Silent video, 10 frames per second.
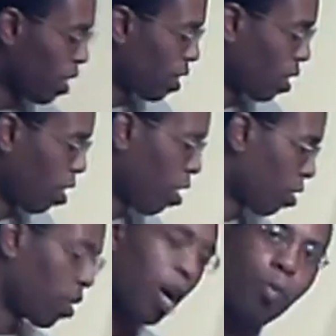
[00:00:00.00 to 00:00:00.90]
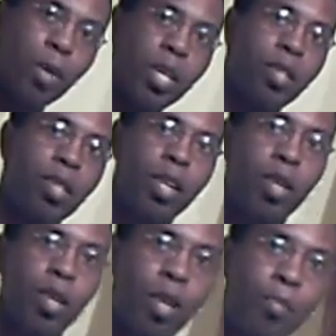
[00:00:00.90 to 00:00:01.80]
the long top pieces that
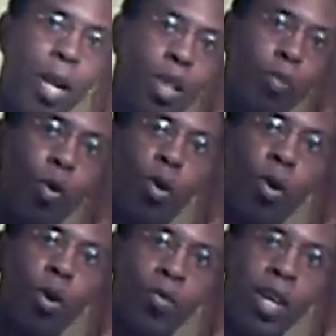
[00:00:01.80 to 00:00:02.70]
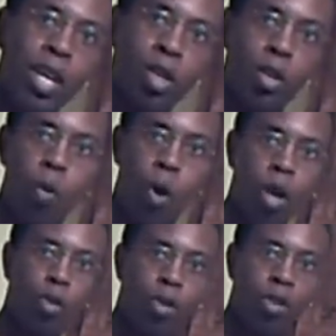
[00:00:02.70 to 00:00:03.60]
are going to make the border of each
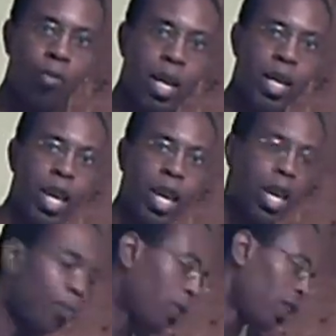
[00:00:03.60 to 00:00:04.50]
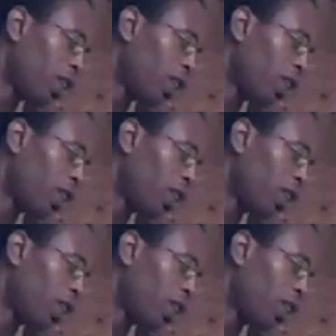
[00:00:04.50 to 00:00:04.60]
quadrant of my game.